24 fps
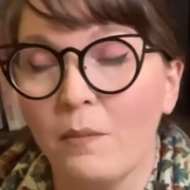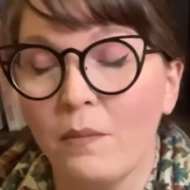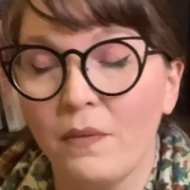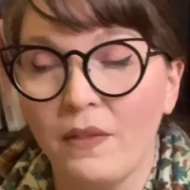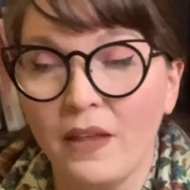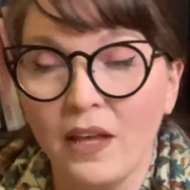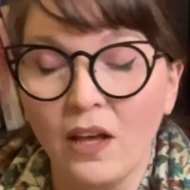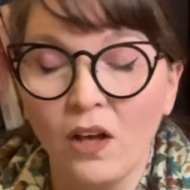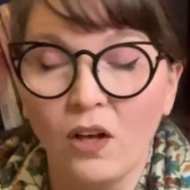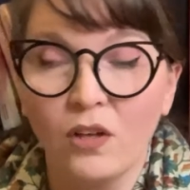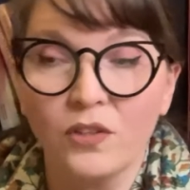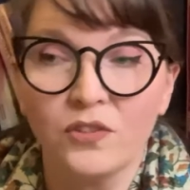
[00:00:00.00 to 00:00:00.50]

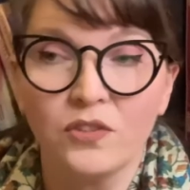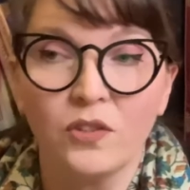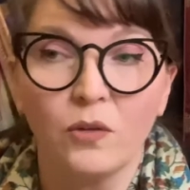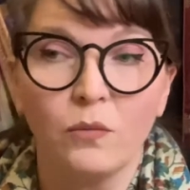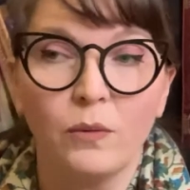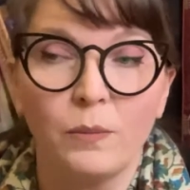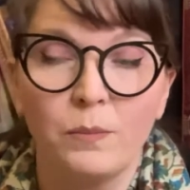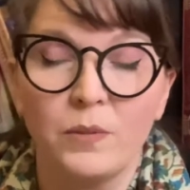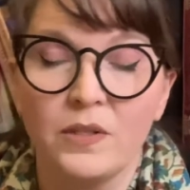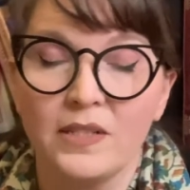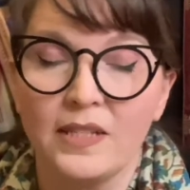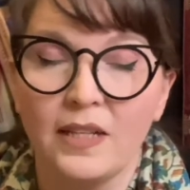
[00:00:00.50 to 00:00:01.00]
They also
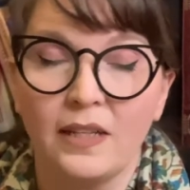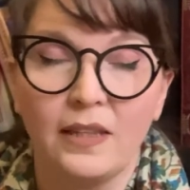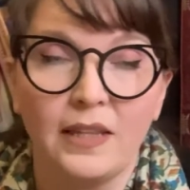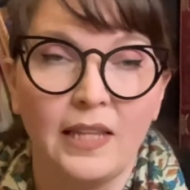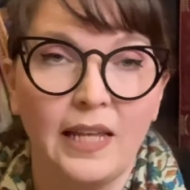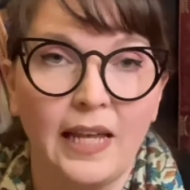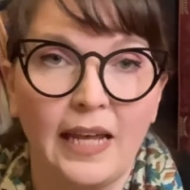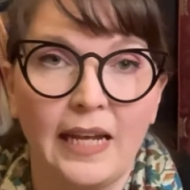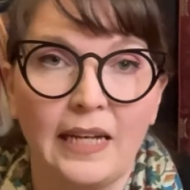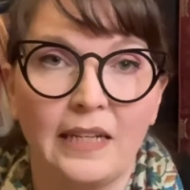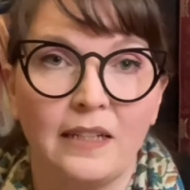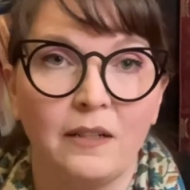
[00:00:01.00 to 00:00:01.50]
represent
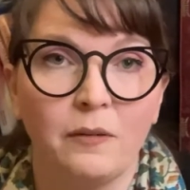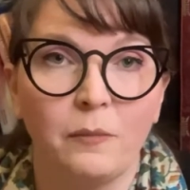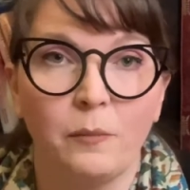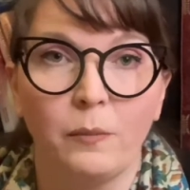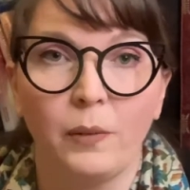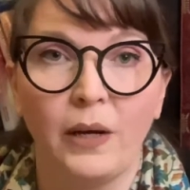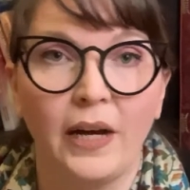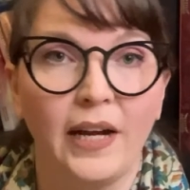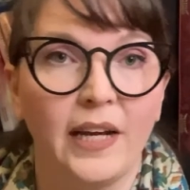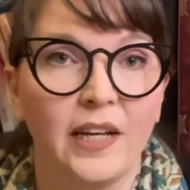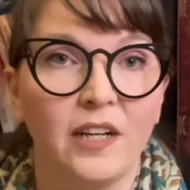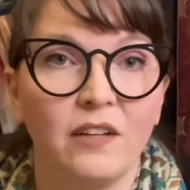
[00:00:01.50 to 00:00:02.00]
the 8
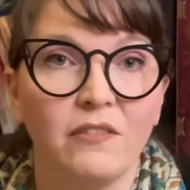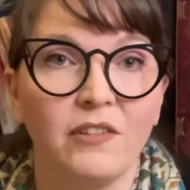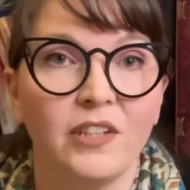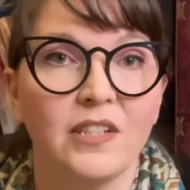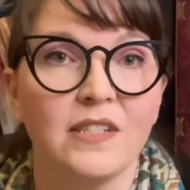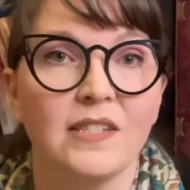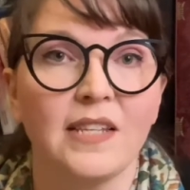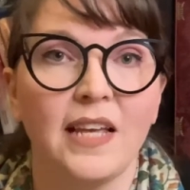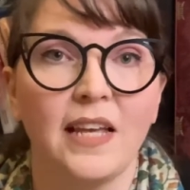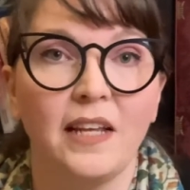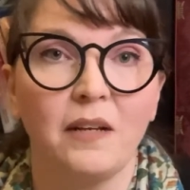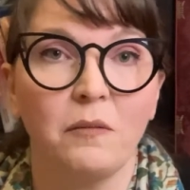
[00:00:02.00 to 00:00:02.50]

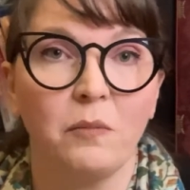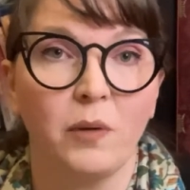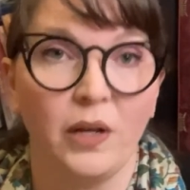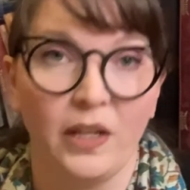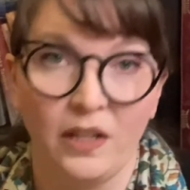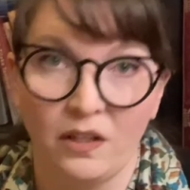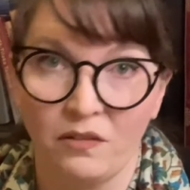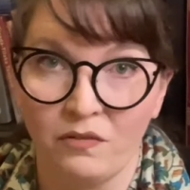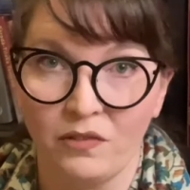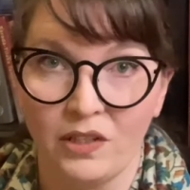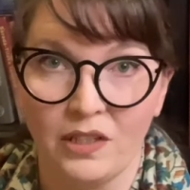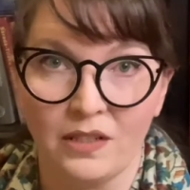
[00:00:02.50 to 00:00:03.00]
Bhairavas and
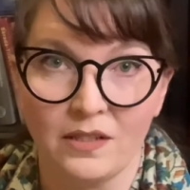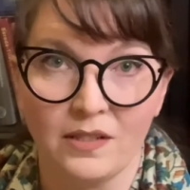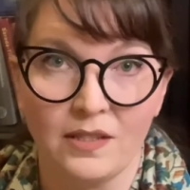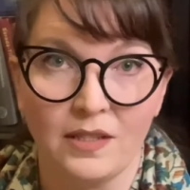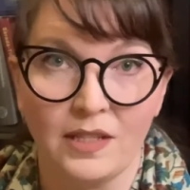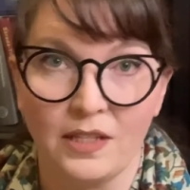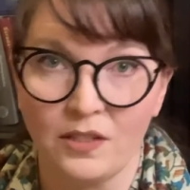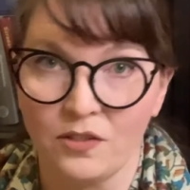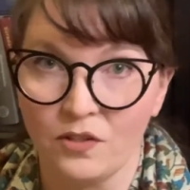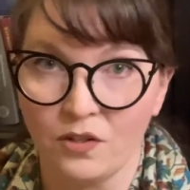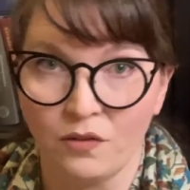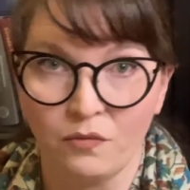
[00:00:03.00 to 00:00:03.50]
Bhairavis.
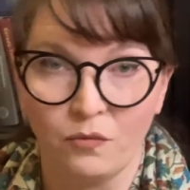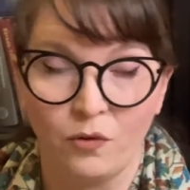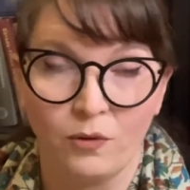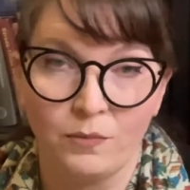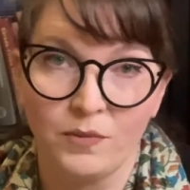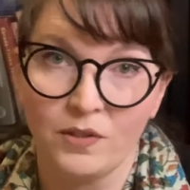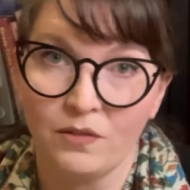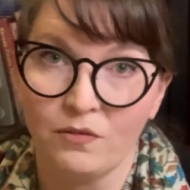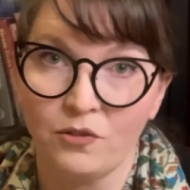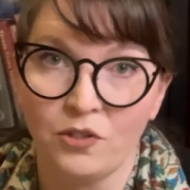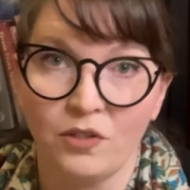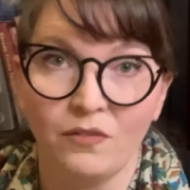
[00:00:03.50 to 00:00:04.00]
These are
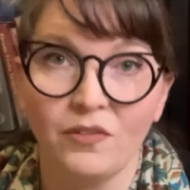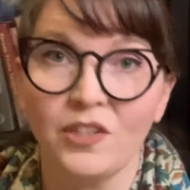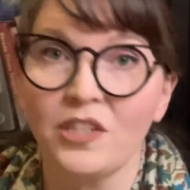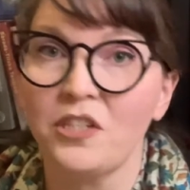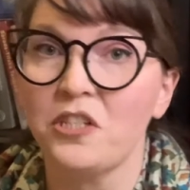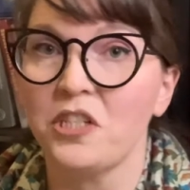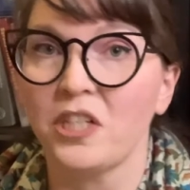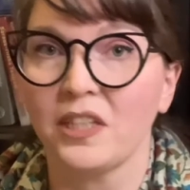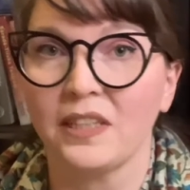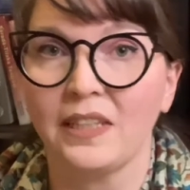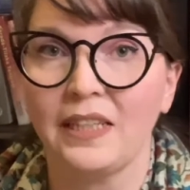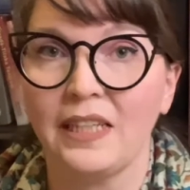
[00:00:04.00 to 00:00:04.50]
forms of Shiva
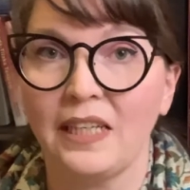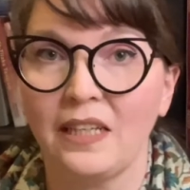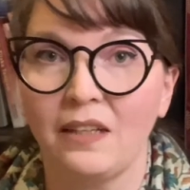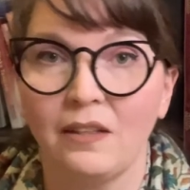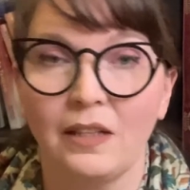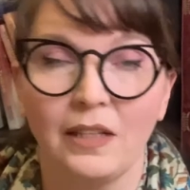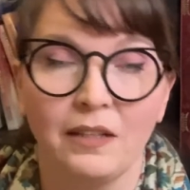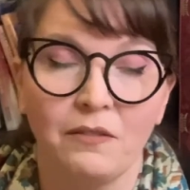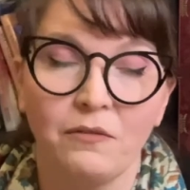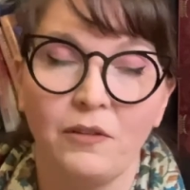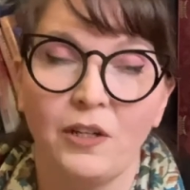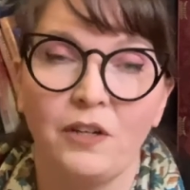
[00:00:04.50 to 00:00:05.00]
and Shakti,
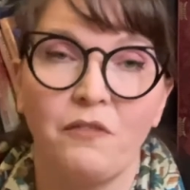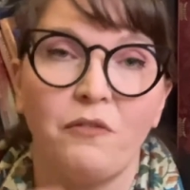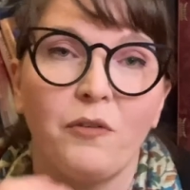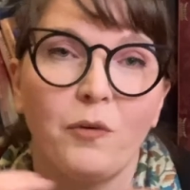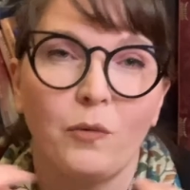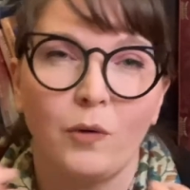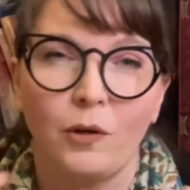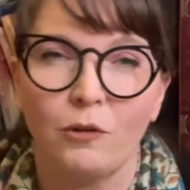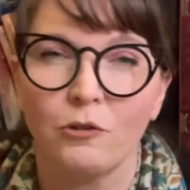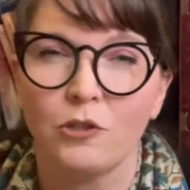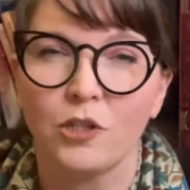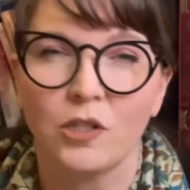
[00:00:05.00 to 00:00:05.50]
like very
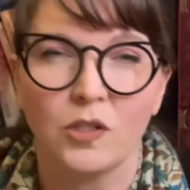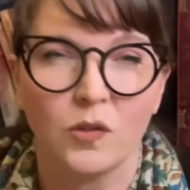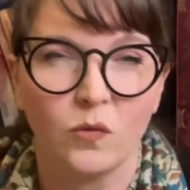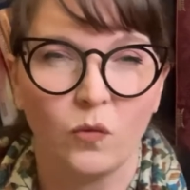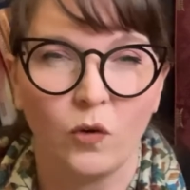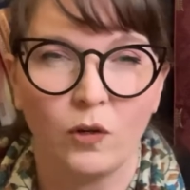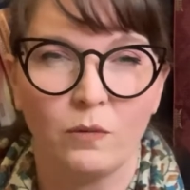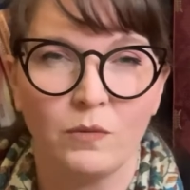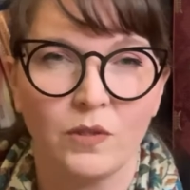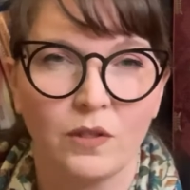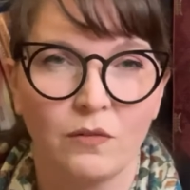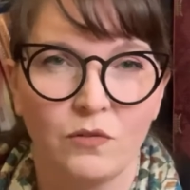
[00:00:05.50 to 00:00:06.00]
ferocious
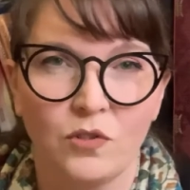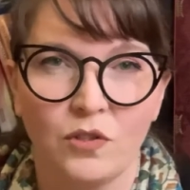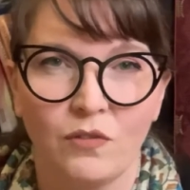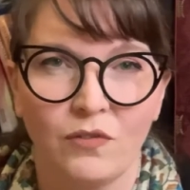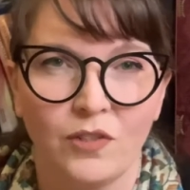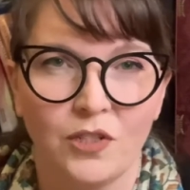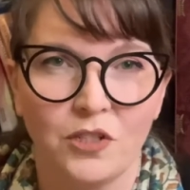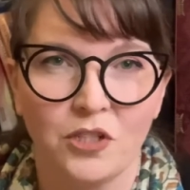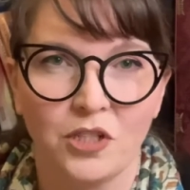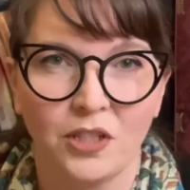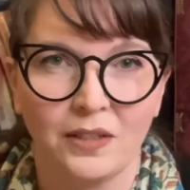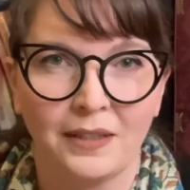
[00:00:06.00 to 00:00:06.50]
forms of Shiva
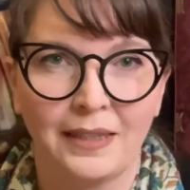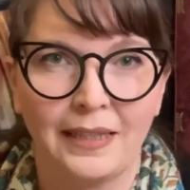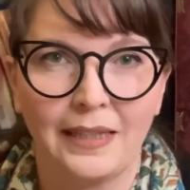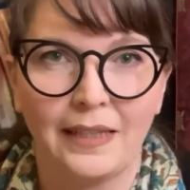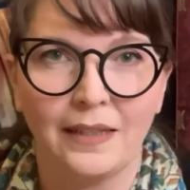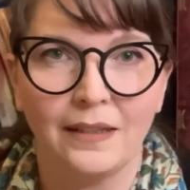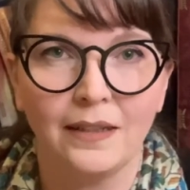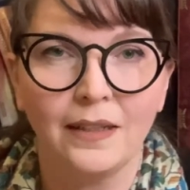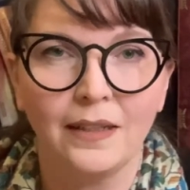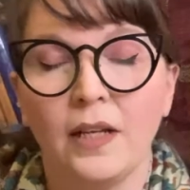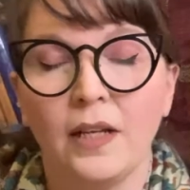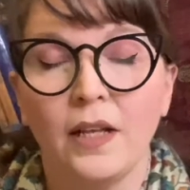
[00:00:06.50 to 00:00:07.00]
and Shakti.